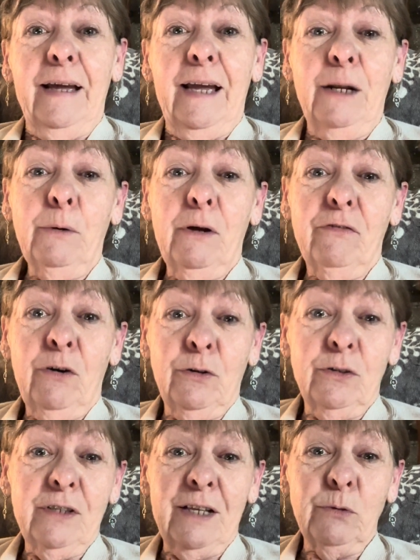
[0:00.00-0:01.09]
Anyway,
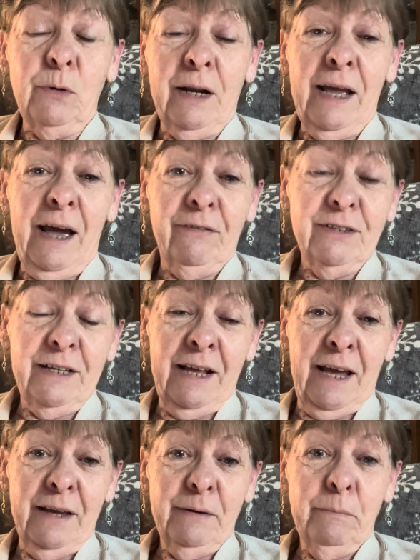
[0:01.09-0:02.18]
folks, that's what I have
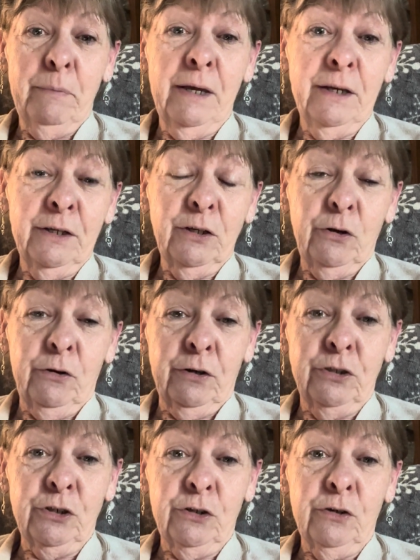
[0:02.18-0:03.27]
today. Be an
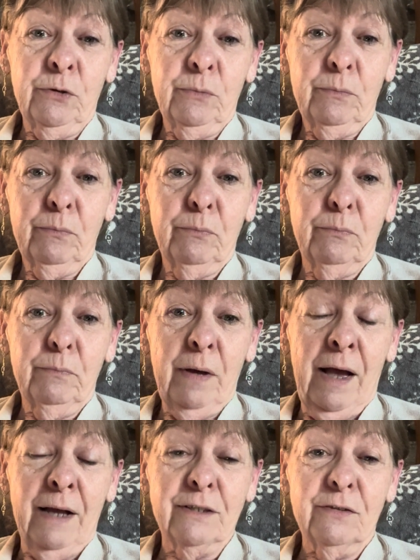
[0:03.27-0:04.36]
encourager,
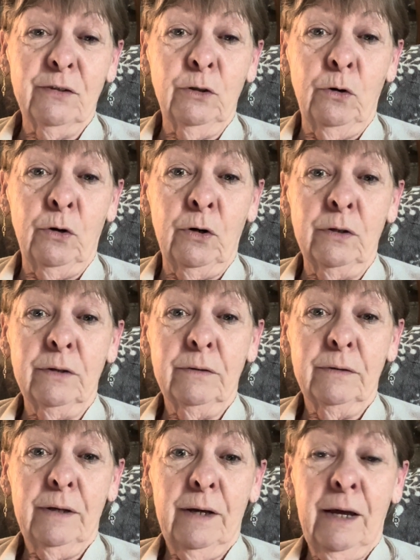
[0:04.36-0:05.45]
ask the Lord,
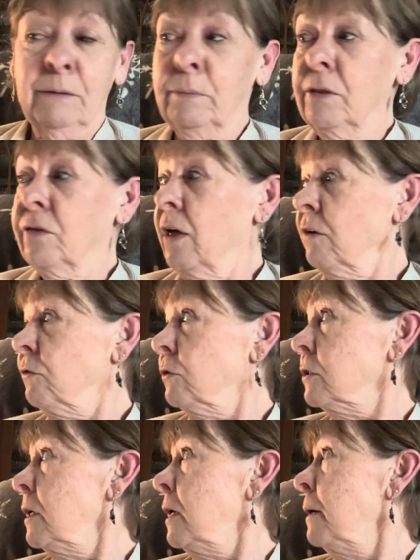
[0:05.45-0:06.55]
and be thankful
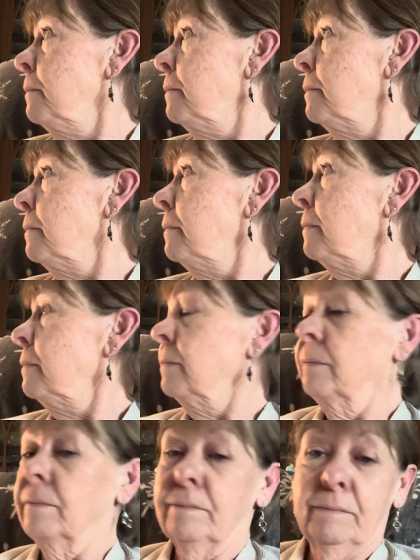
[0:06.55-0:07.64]
to Him.
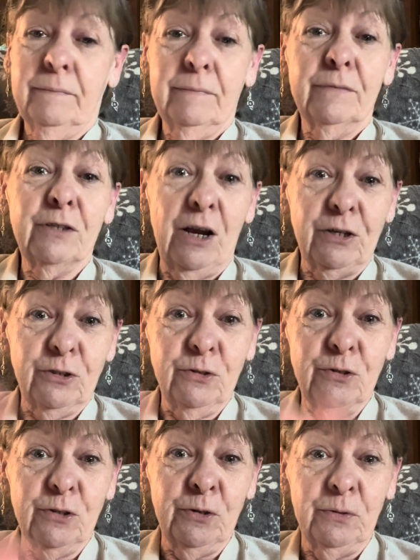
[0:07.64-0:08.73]
Talk to you
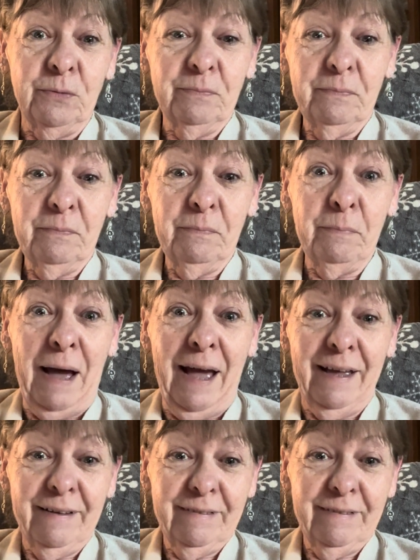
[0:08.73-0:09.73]
soon. Bye.